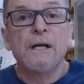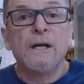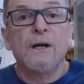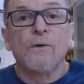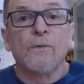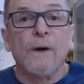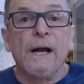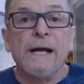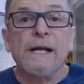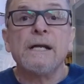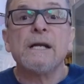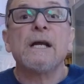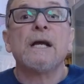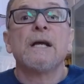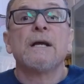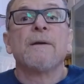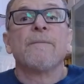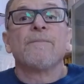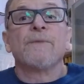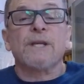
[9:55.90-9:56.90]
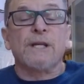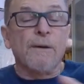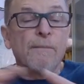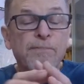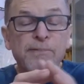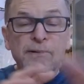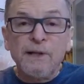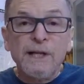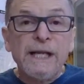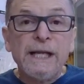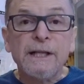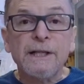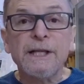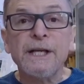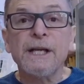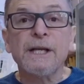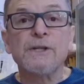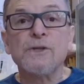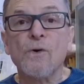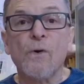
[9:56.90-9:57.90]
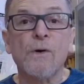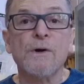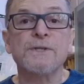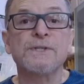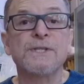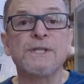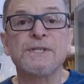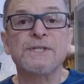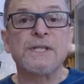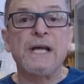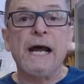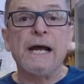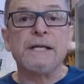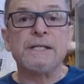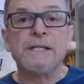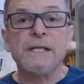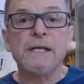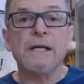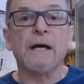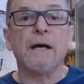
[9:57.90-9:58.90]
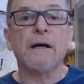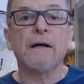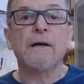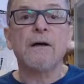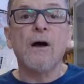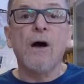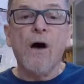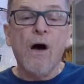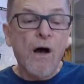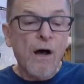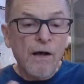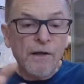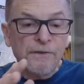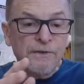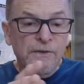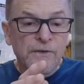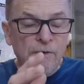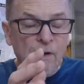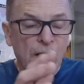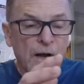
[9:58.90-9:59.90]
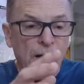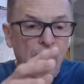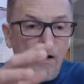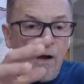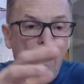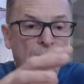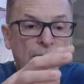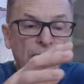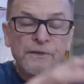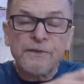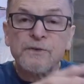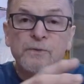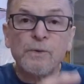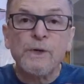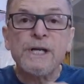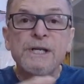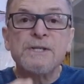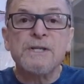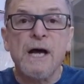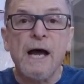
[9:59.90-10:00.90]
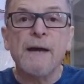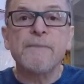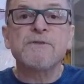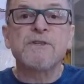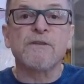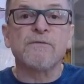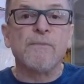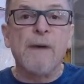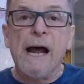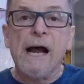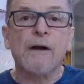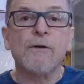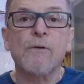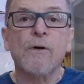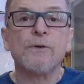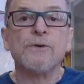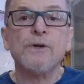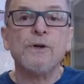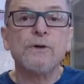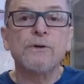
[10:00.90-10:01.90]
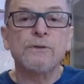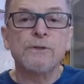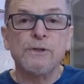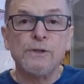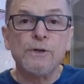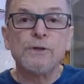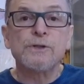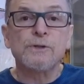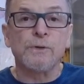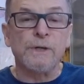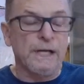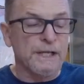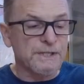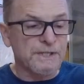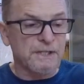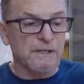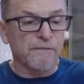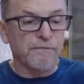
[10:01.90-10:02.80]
right, completely ignores this idea. All, all three types of macronutrients, the